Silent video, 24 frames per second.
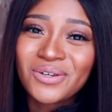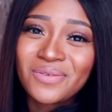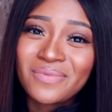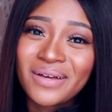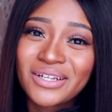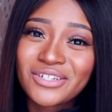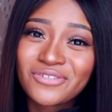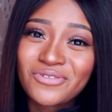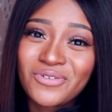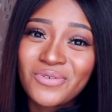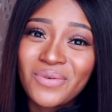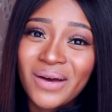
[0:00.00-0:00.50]

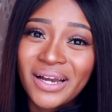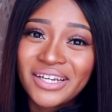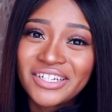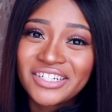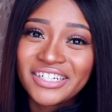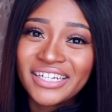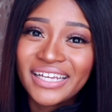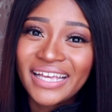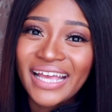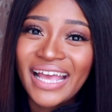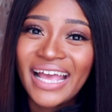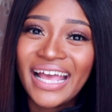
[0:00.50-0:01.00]
much for
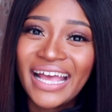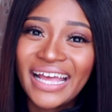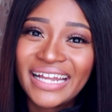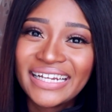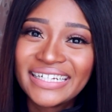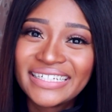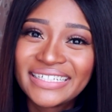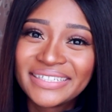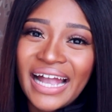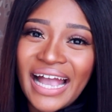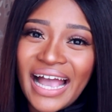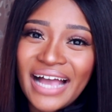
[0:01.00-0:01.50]
watching,
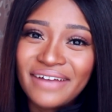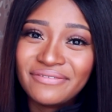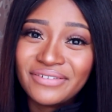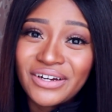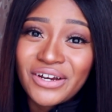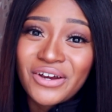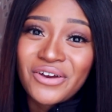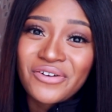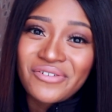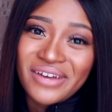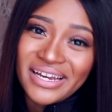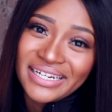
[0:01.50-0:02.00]
and have a
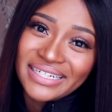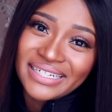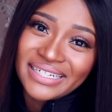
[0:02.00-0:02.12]
great